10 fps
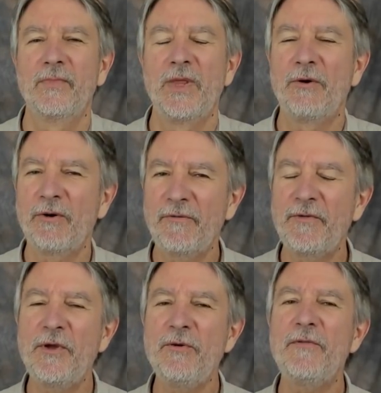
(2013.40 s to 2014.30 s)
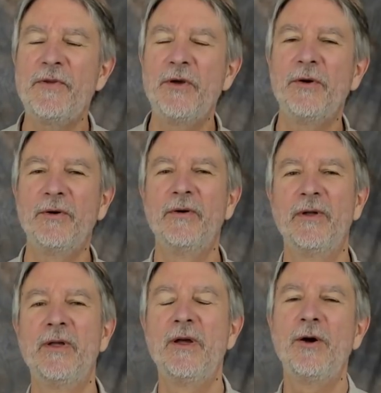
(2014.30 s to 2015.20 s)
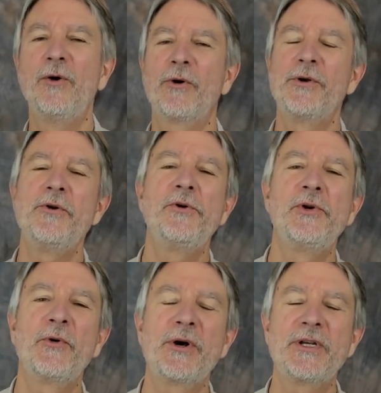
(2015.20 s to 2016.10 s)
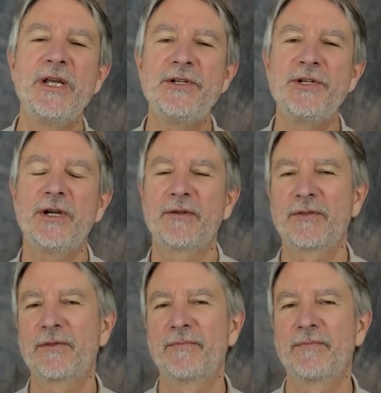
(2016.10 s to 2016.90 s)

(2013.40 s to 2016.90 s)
There are a few of you who are new to our teachings,